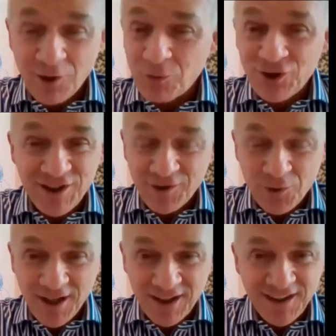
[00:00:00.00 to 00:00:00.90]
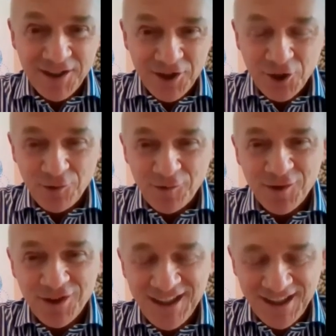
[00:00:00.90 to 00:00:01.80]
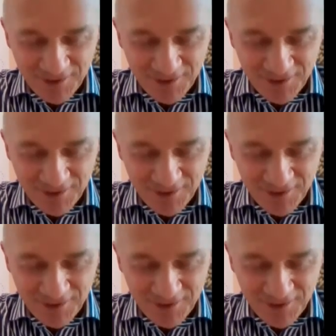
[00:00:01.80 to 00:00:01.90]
which is quite, you know, funny as